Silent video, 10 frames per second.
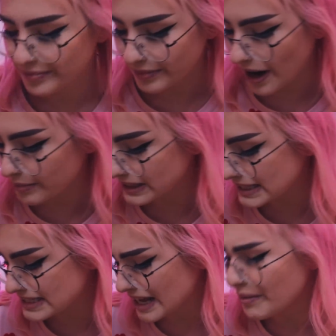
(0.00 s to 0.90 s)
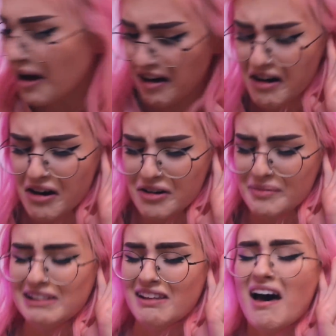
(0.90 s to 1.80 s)
Probably because I'm home
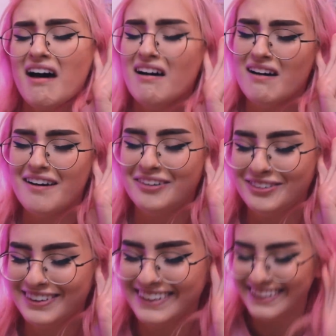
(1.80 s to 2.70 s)
alone.